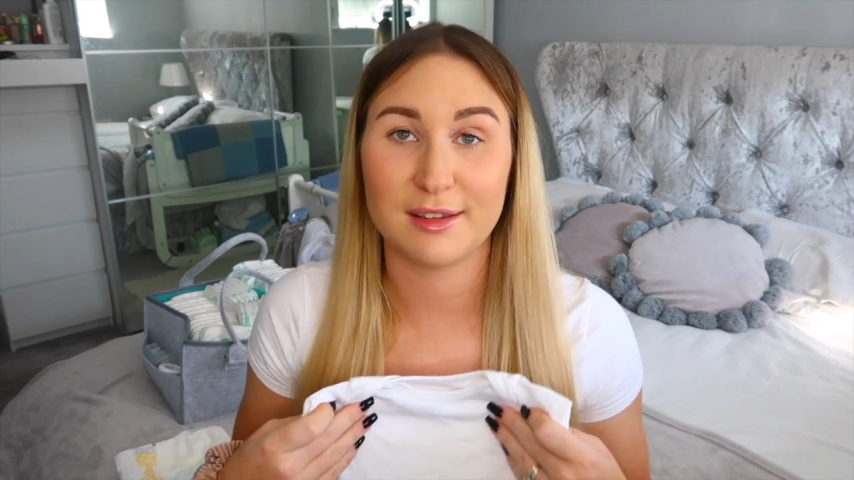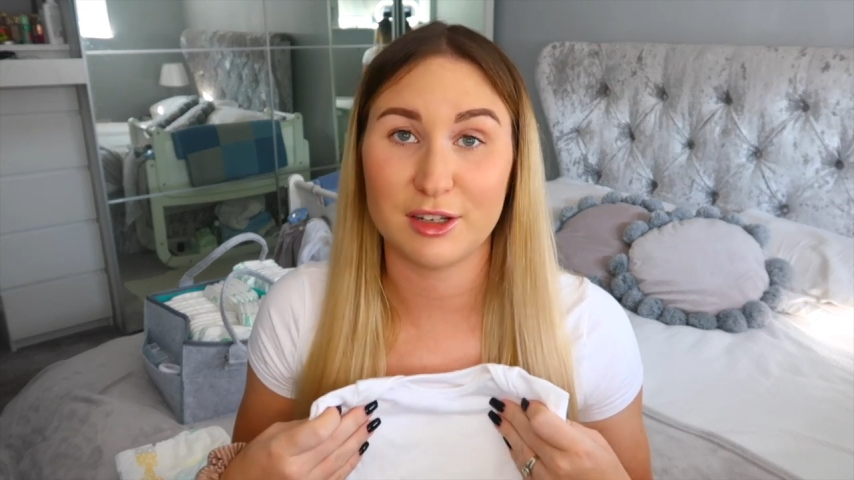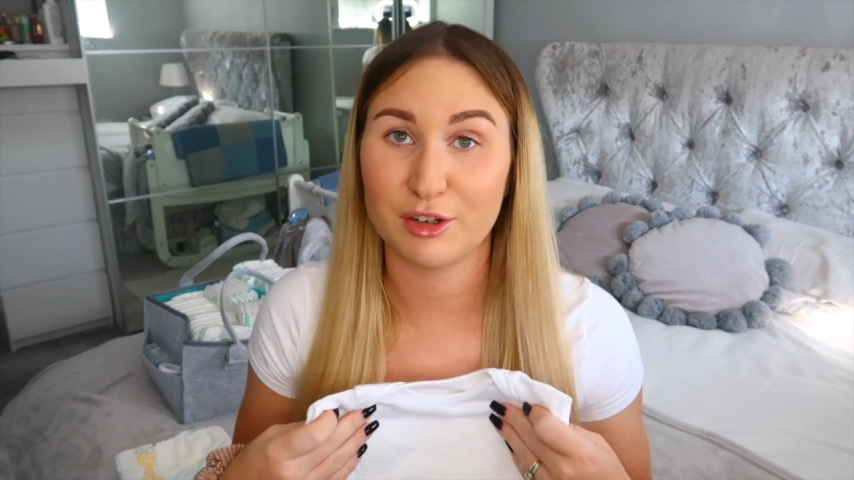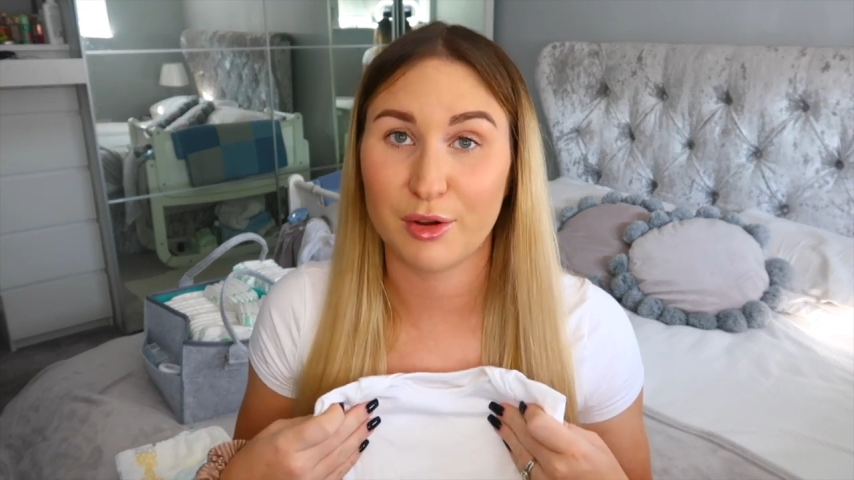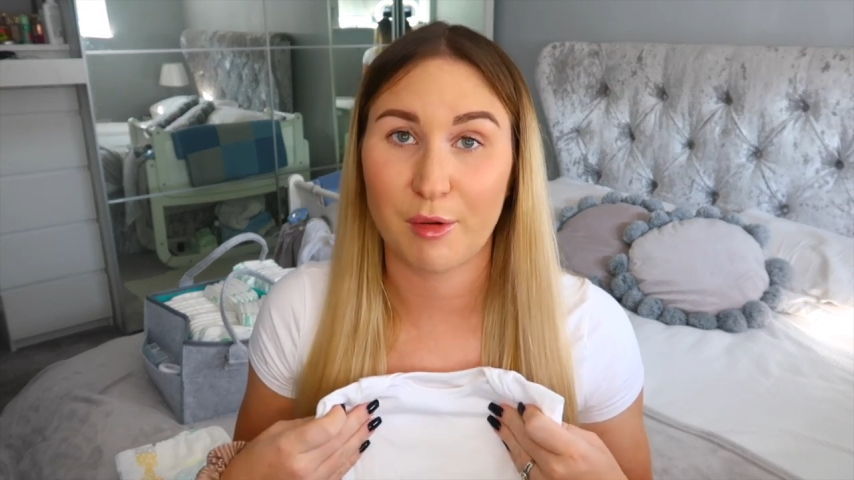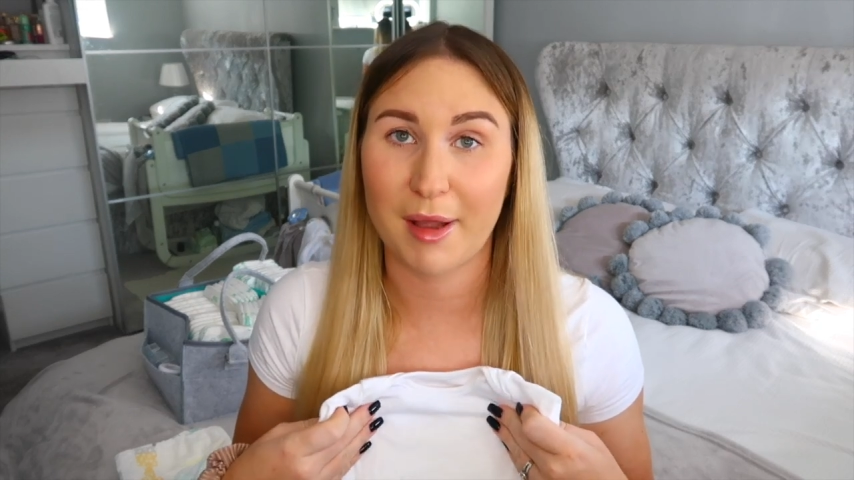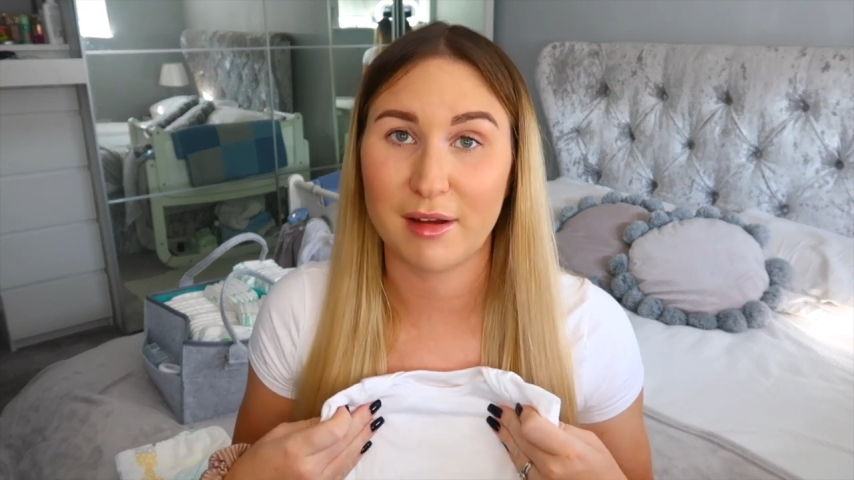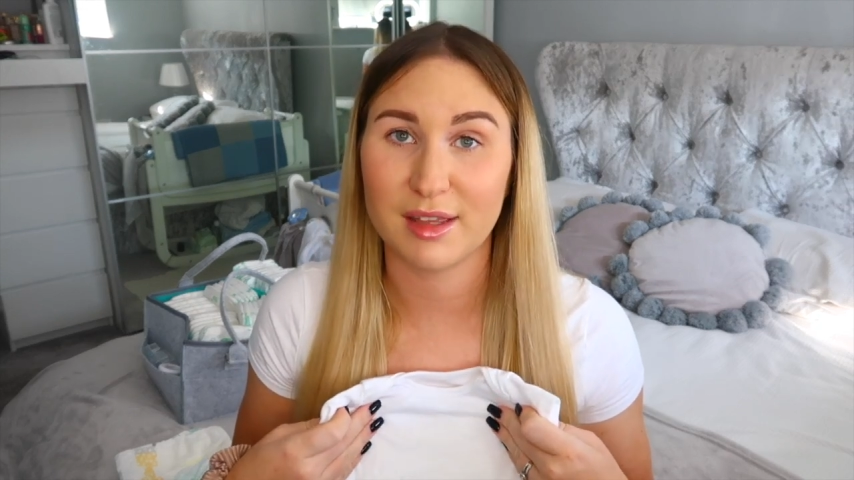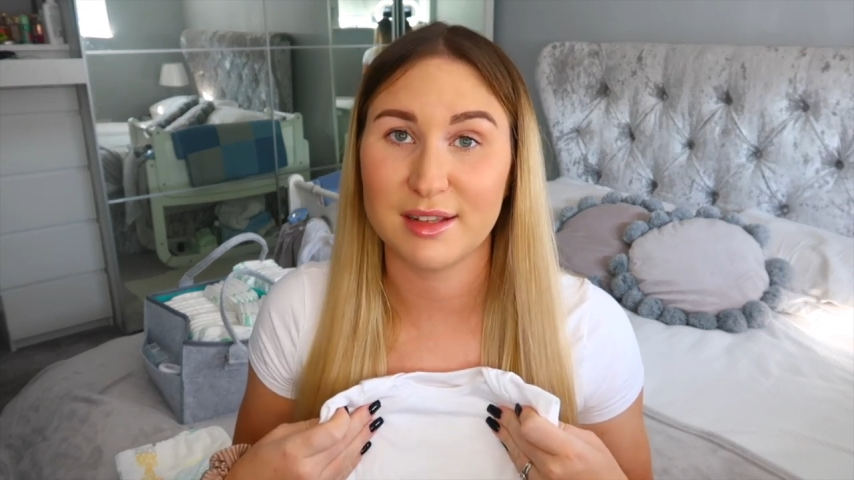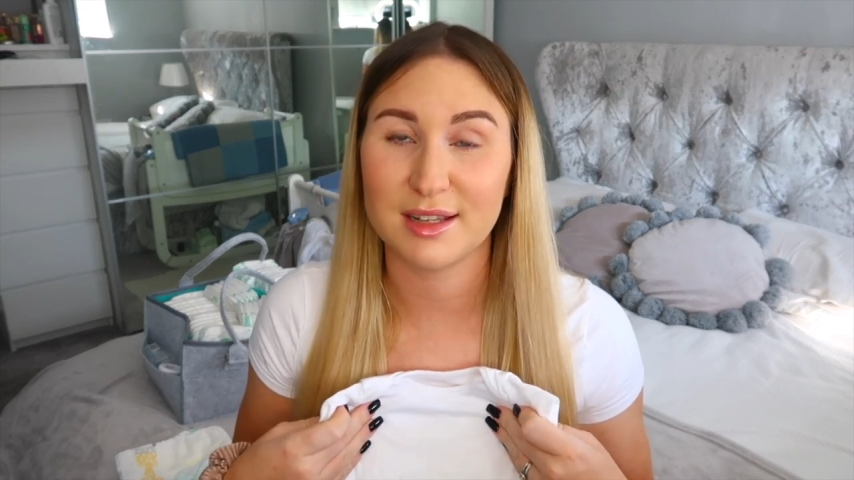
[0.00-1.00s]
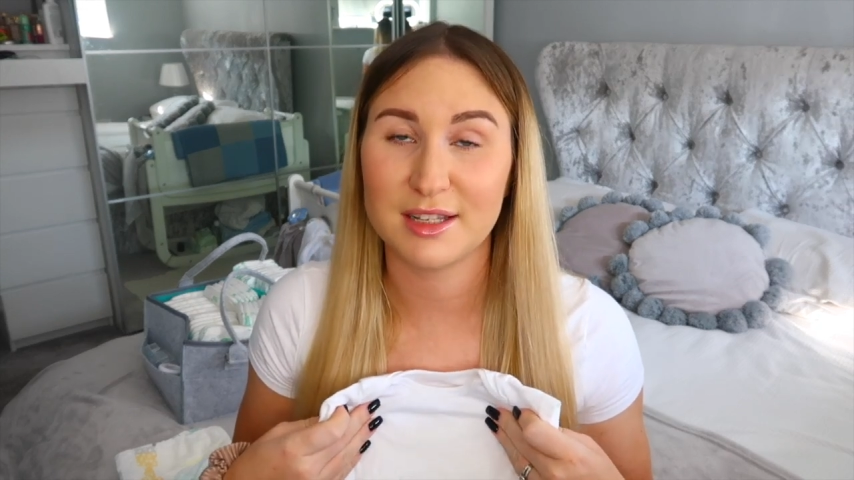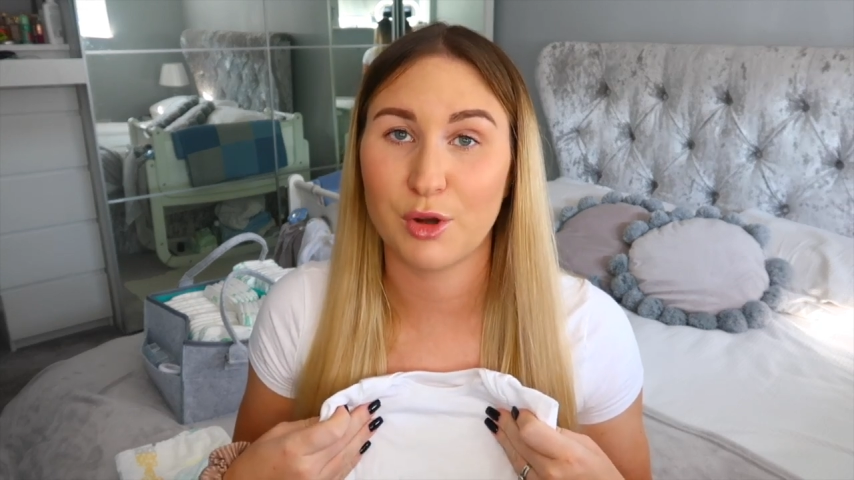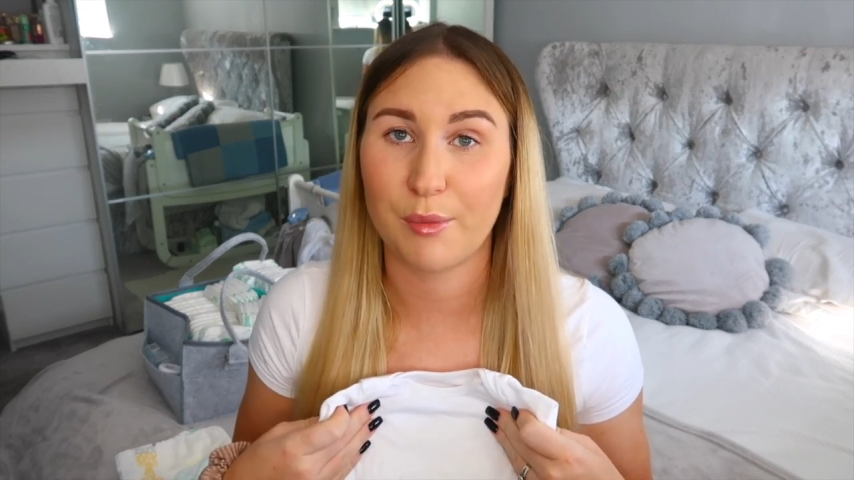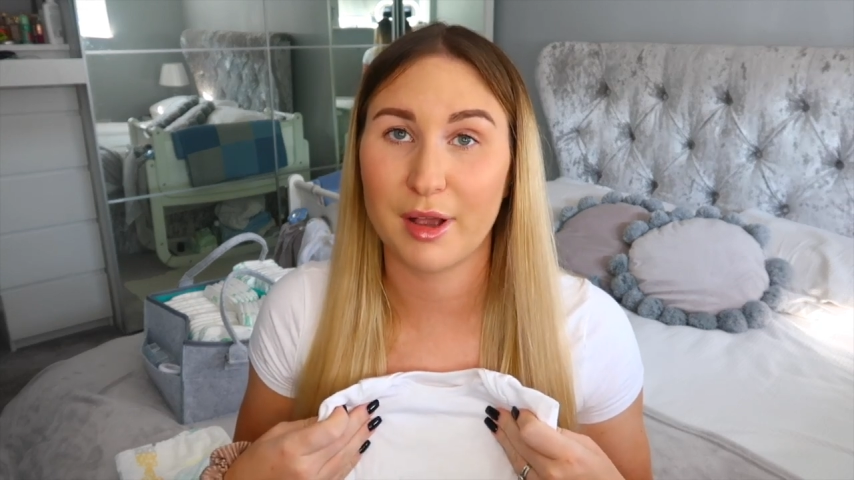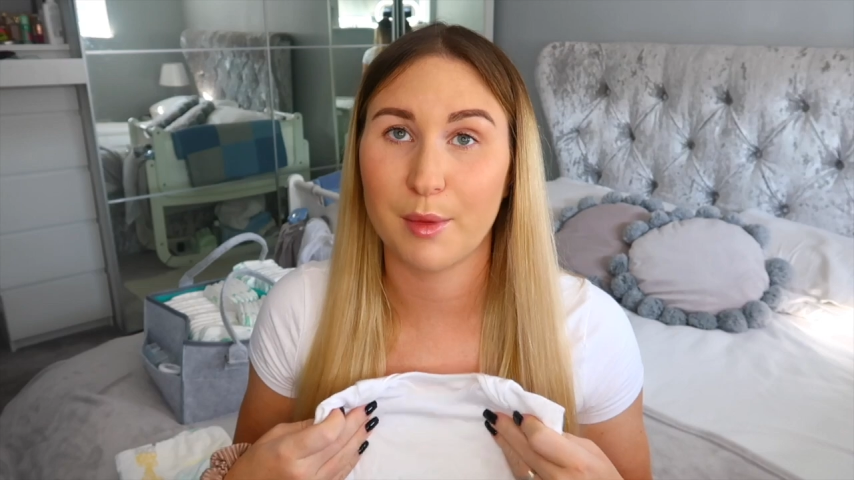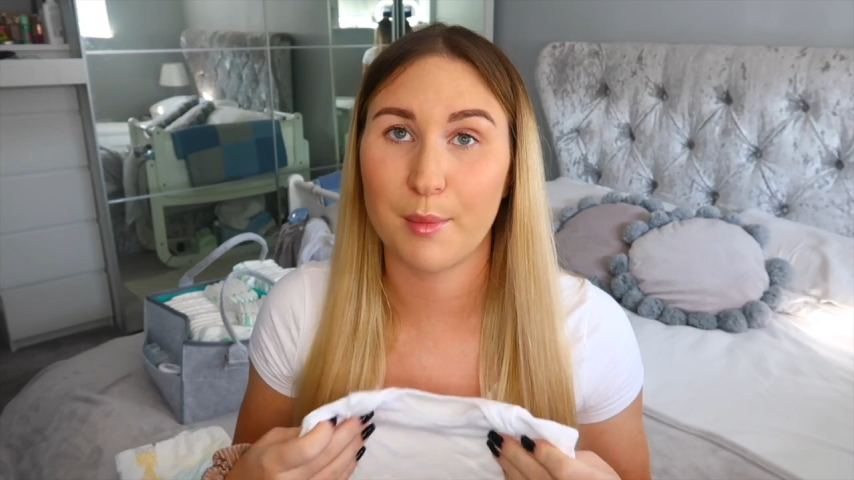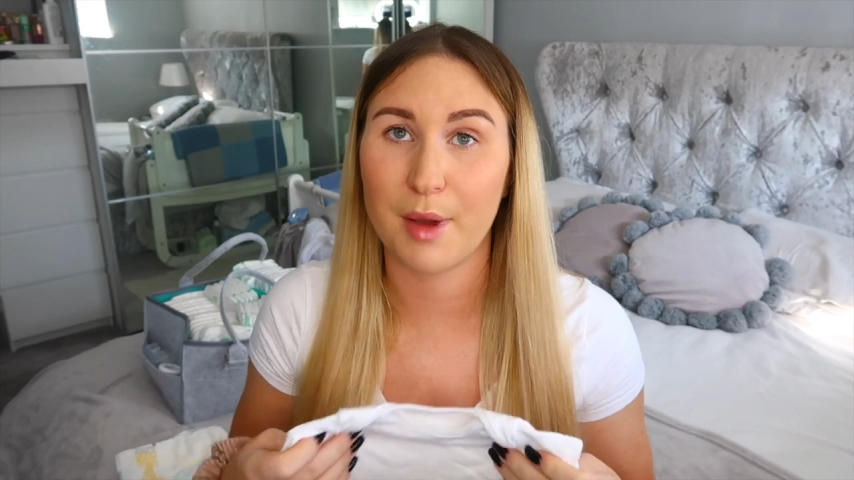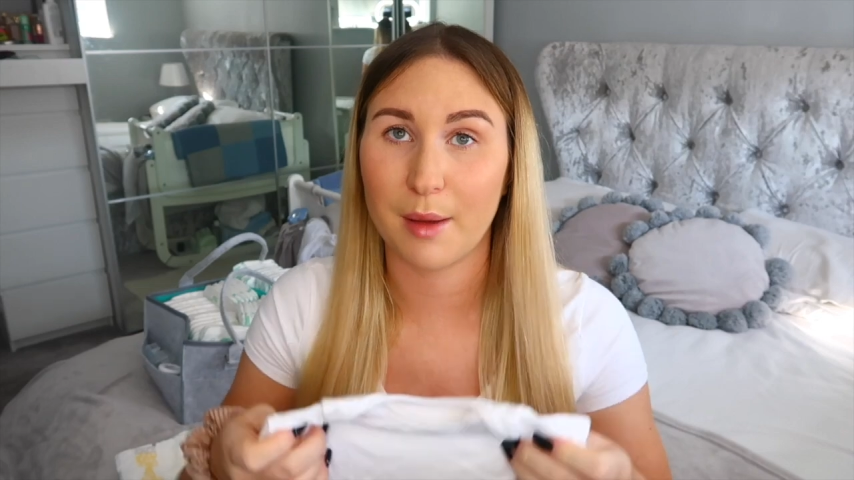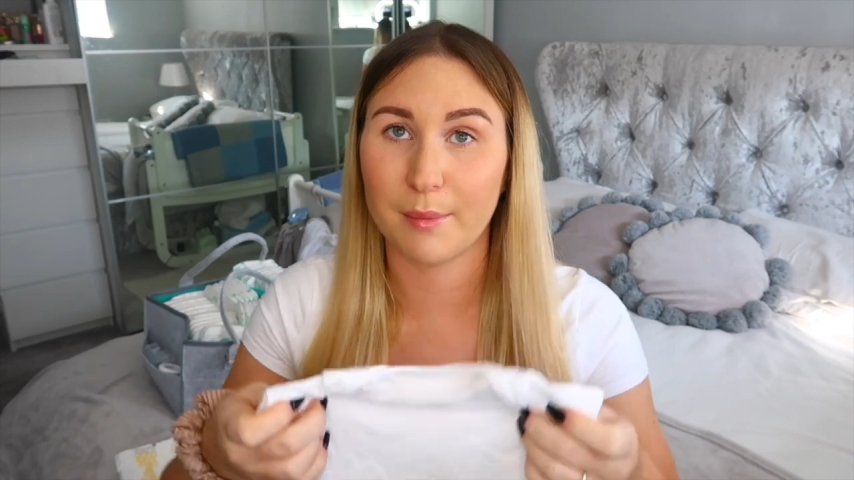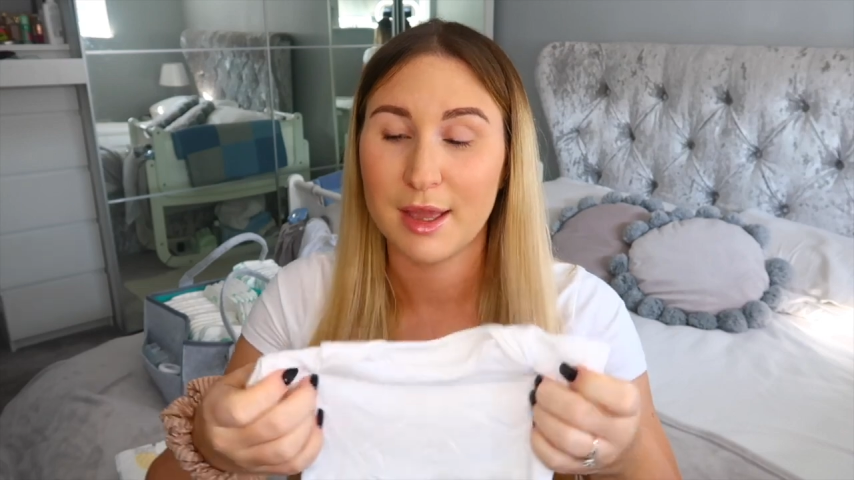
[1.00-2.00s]
didn't know about this until I become a
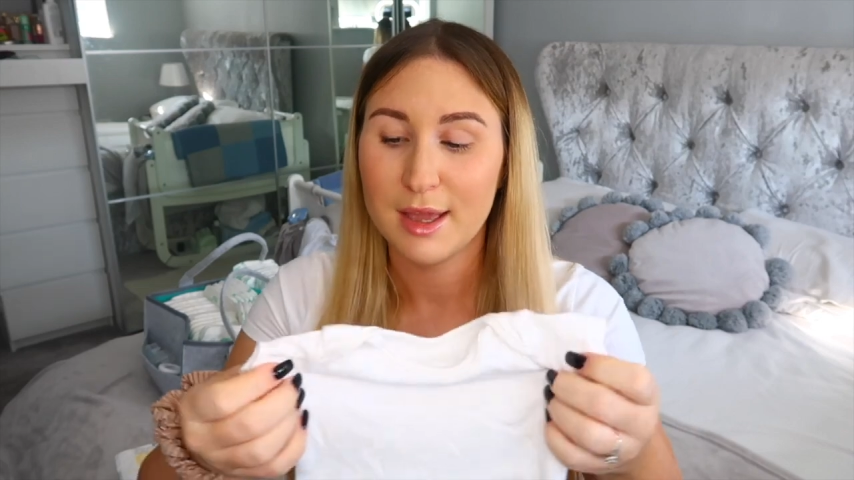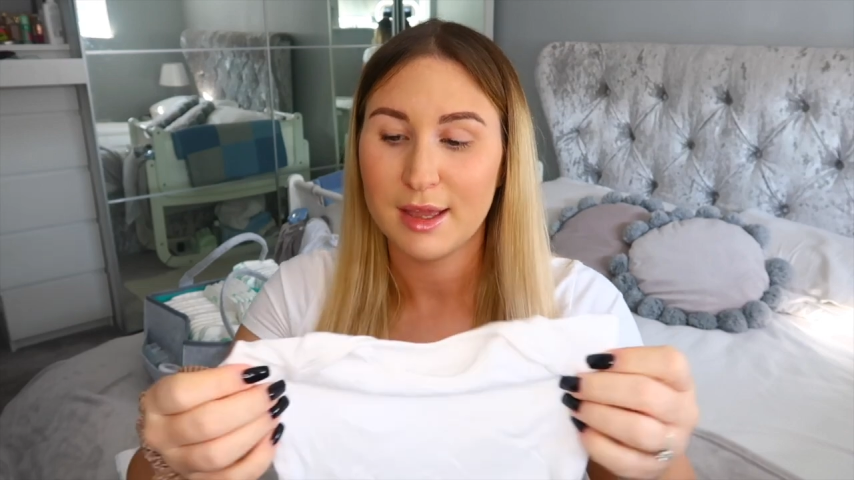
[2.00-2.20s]
mum